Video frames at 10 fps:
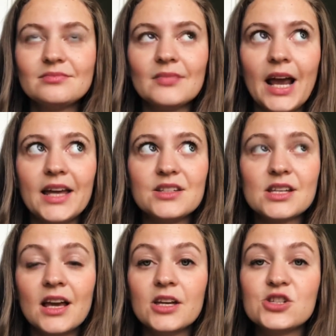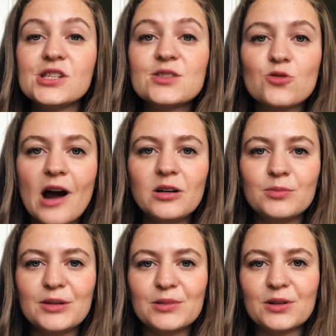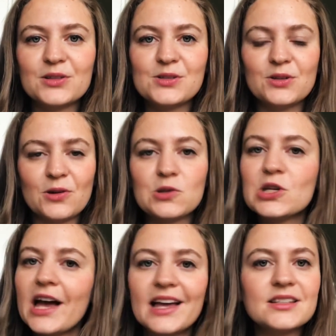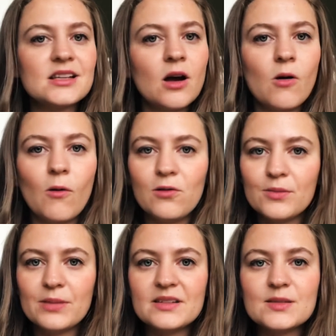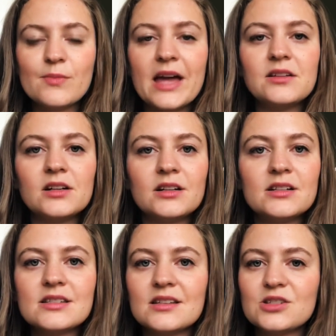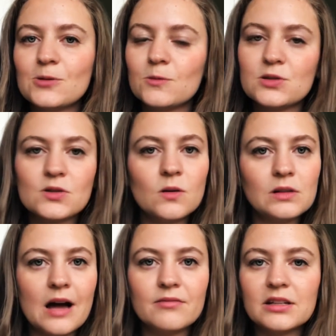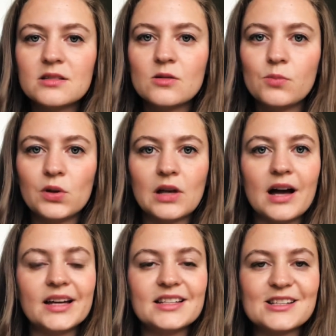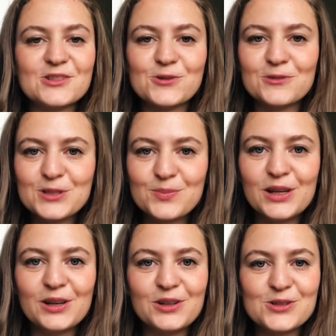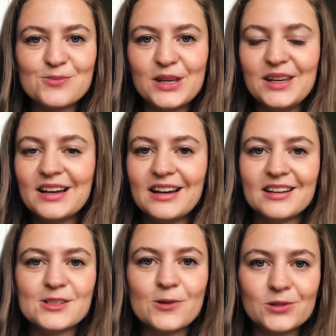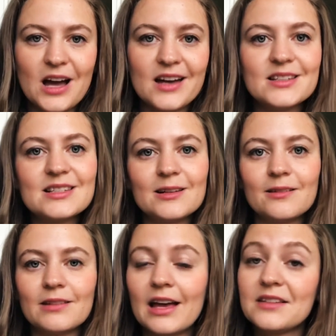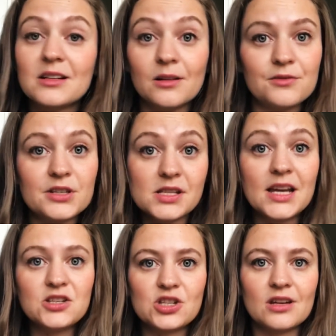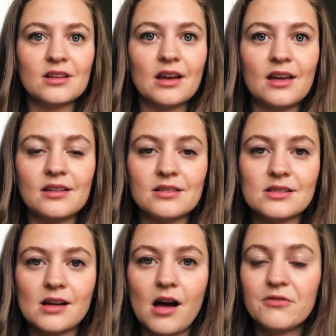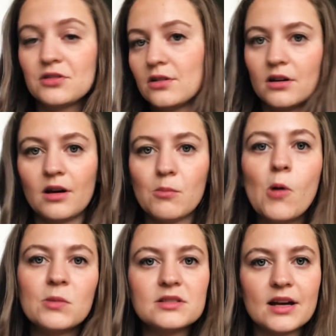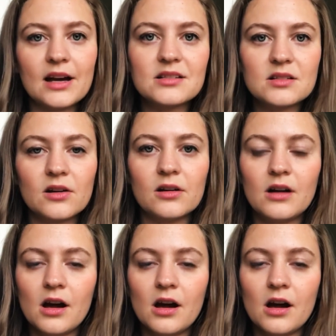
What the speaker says: And she struck me because, you know, she had all the best manners and she was so lovely, so polite, and she was speaking to me so nicely. We had a conversation, and after a moment I asked her,